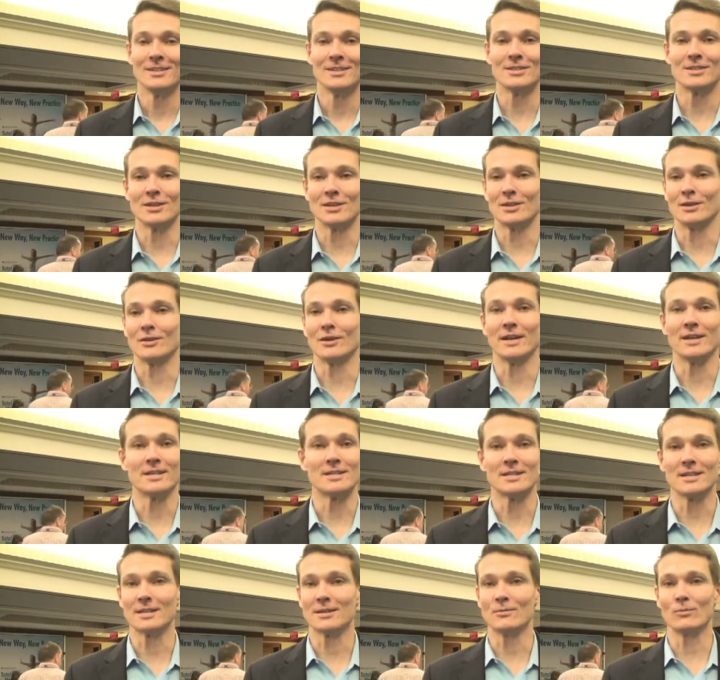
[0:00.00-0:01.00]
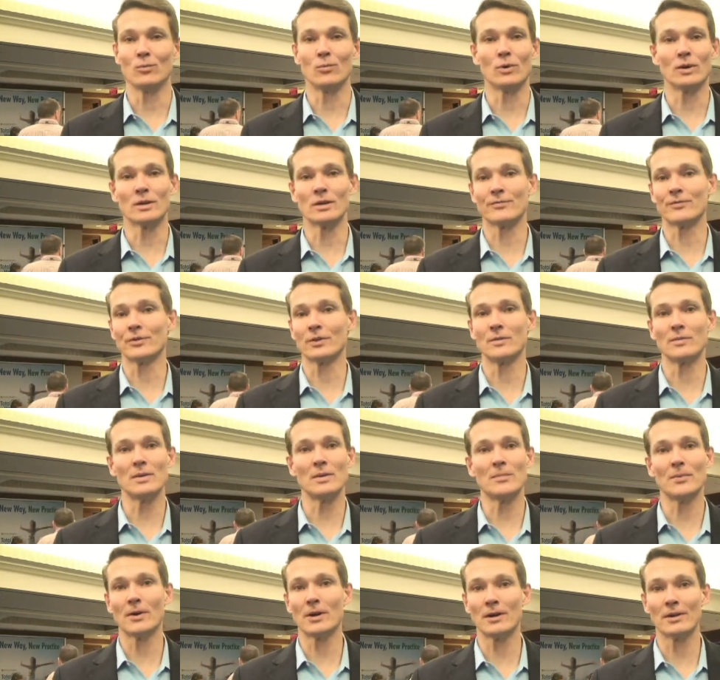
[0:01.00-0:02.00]
So I'd say wonderful to
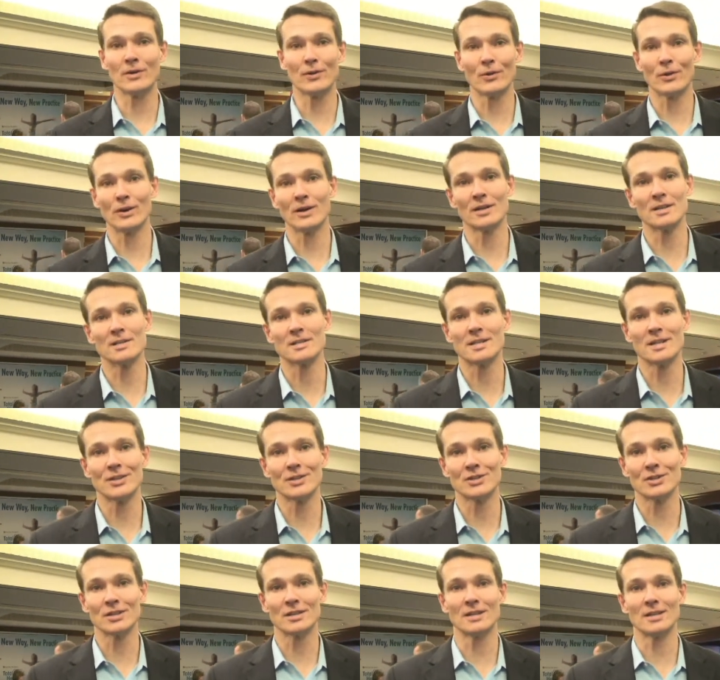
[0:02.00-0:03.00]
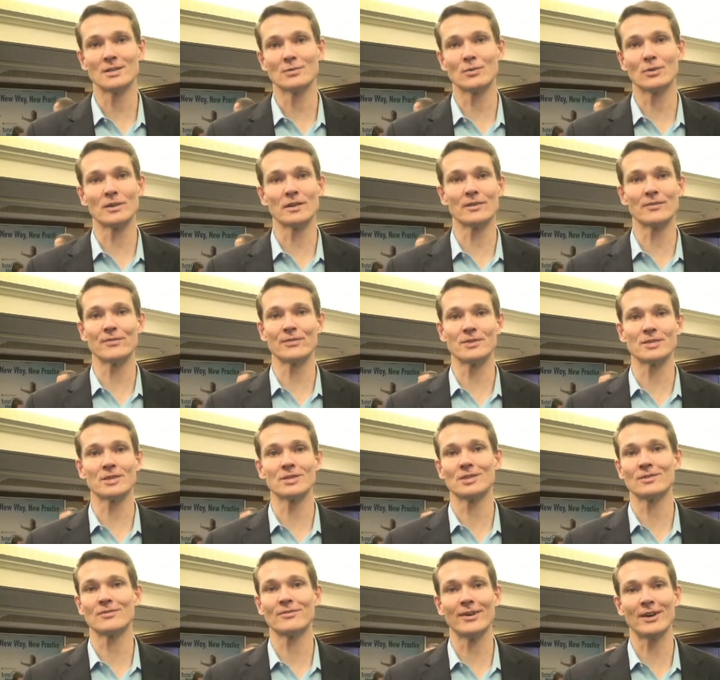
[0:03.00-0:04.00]
be part of the organization as one of the
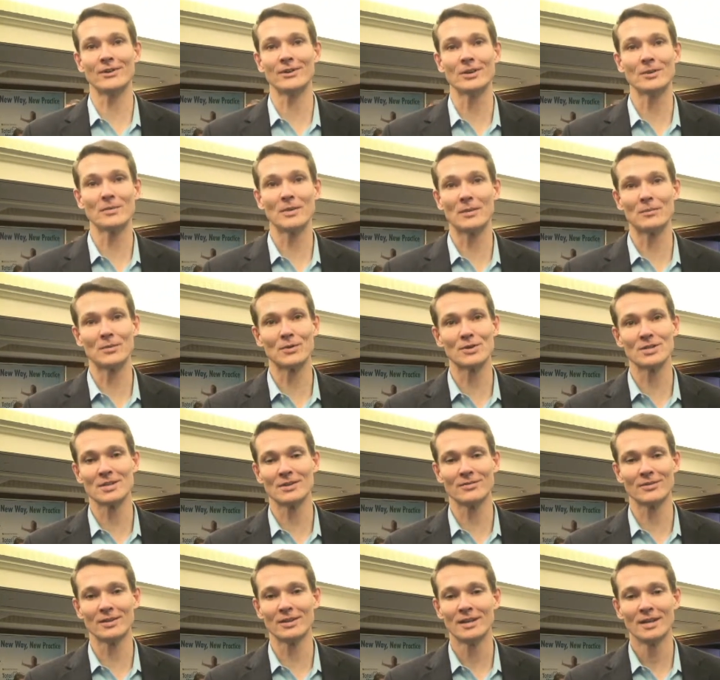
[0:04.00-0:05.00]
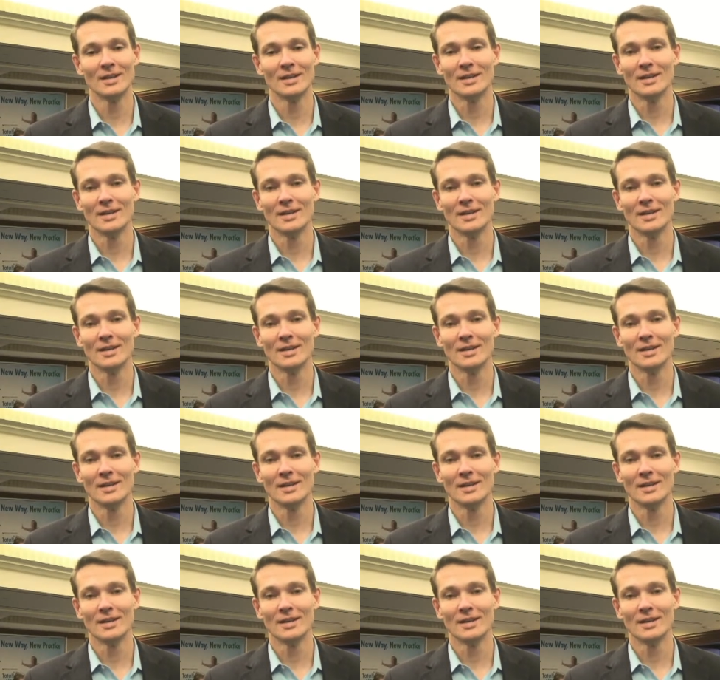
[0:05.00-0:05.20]
physician founding members of it,